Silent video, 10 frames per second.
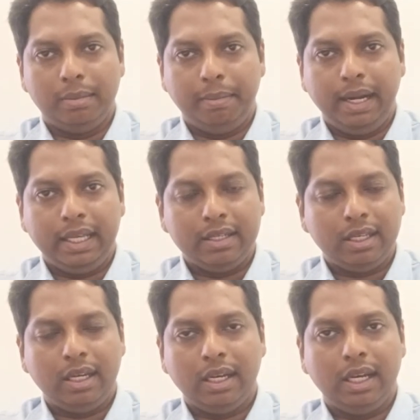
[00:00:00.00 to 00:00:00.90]

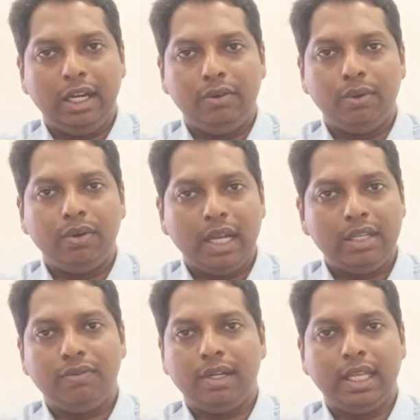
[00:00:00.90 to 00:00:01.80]
medication
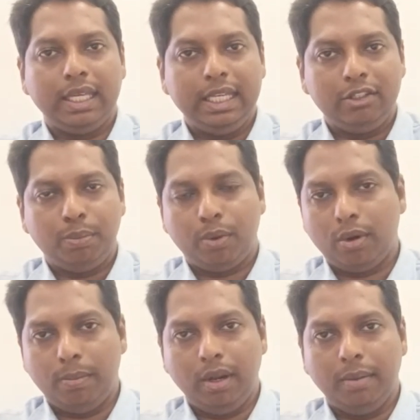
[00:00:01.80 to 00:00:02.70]
individualized for each
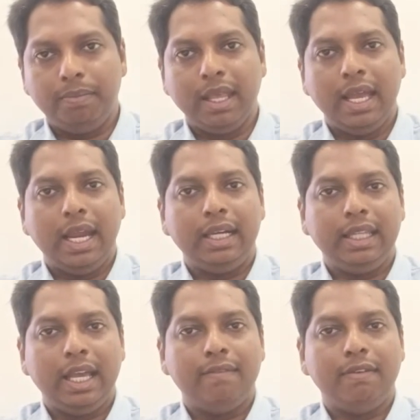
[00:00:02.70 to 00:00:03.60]
problem, and
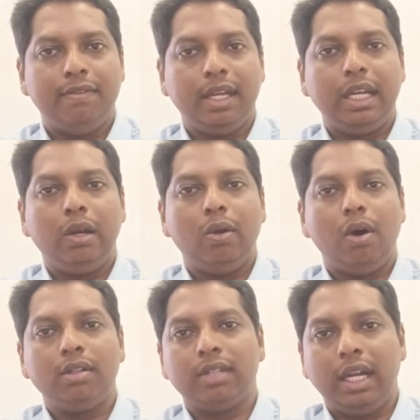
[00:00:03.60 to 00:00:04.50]
they have a very
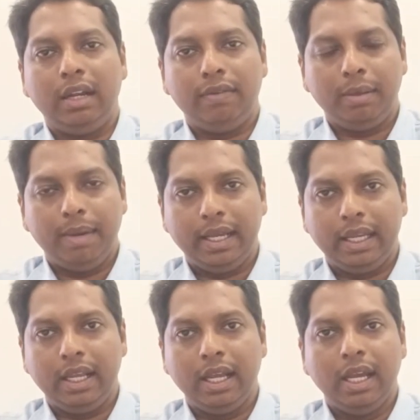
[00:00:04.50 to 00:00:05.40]
long scientific
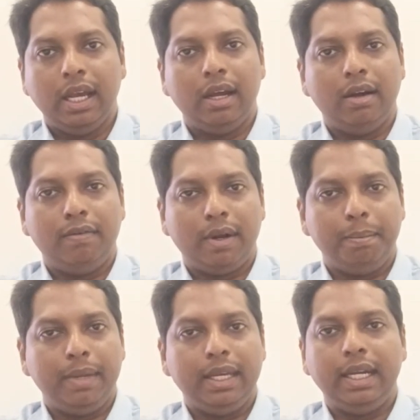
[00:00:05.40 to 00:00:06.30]
backing from
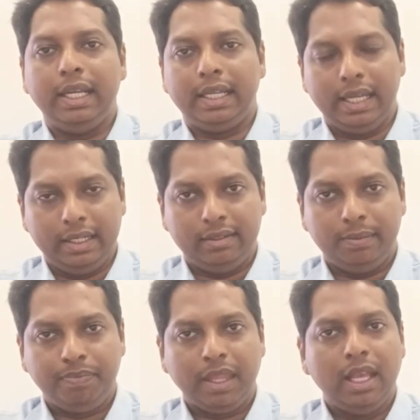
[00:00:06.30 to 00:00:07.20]
many decades.
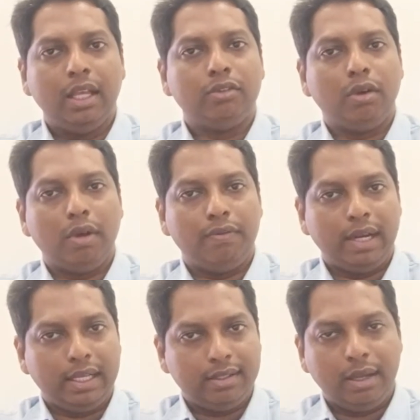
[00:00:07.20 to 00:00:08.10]
So, for
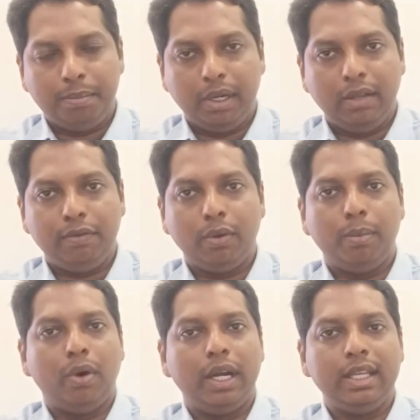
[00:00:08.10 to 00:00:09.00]
example, if your
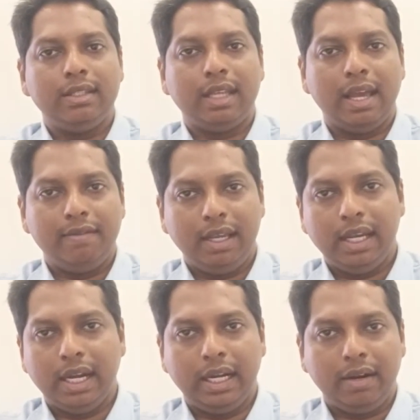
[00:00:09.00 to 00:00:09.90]
body is having an
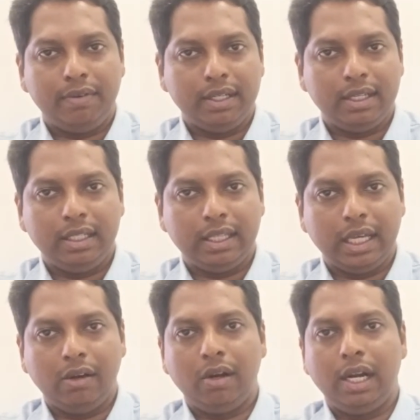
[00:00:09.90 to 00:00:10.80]
underfunctioning
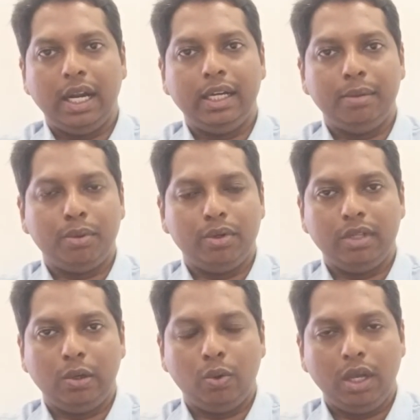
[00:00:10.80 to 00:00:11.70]
thyroid gland and
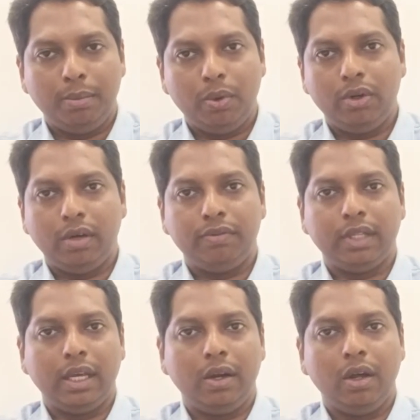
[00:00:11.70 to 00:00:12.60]
producing low amount of
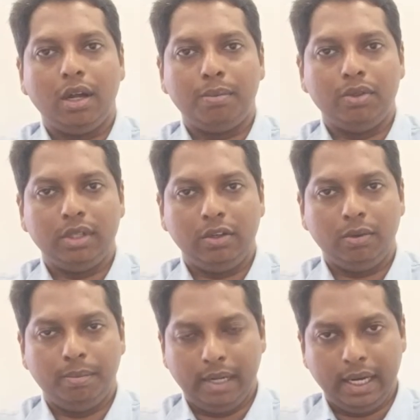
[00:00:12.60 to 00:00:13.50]
thyroid hormones in your
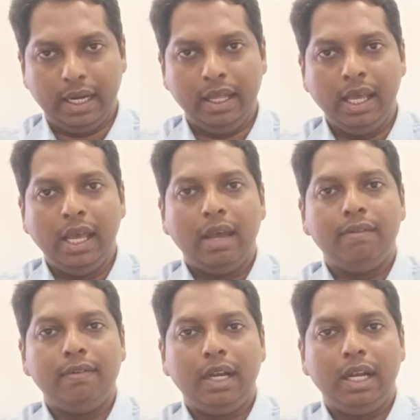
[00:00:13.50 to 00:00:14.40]
blood,
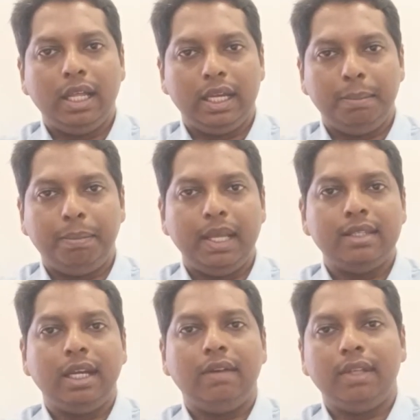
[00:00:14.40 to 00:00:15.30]
we will replace
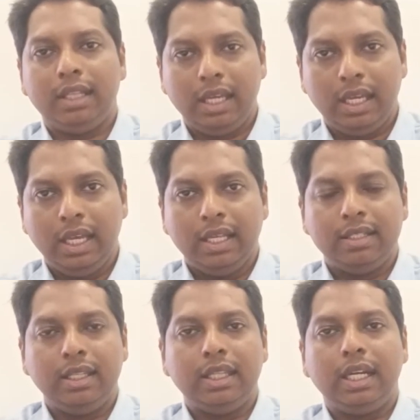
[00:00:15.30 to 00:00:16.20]
it with a
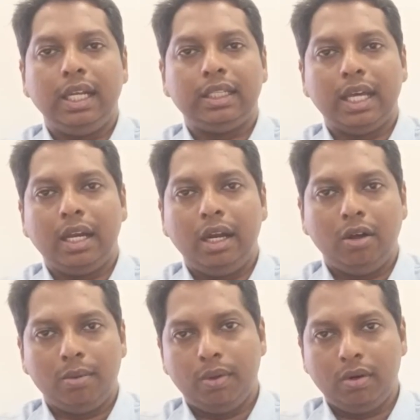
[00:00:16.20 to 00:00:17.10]
synthetic thyroid
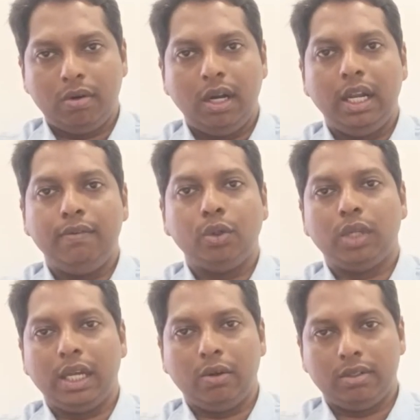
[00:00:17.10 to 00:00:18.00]
hormone called
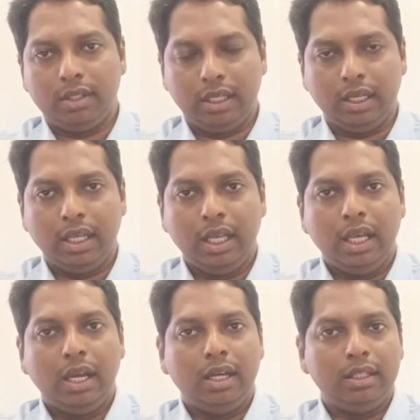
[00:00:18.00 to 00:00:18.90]
levothyroxine.
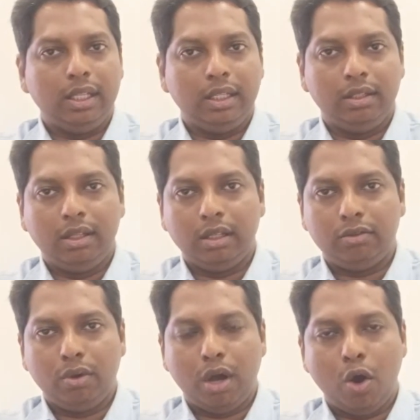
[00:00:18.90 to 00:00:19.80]

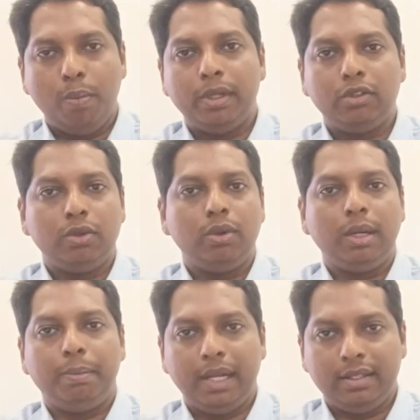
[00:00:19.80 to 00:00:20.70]
So how much to
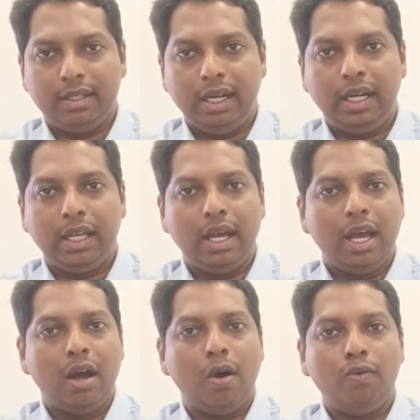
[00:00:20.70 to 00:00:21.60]
replace it,
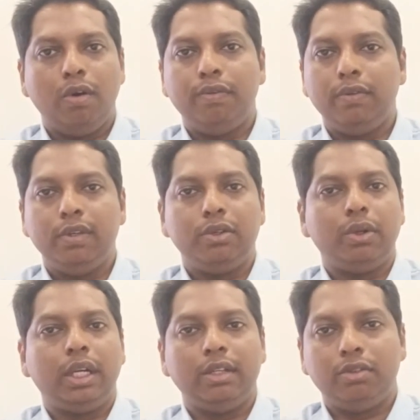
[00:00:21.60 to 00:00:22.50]
how often we
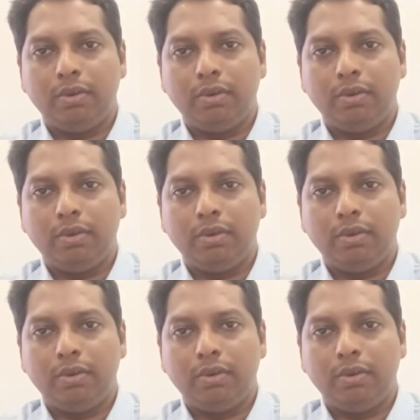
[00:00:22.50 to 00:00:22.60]
should test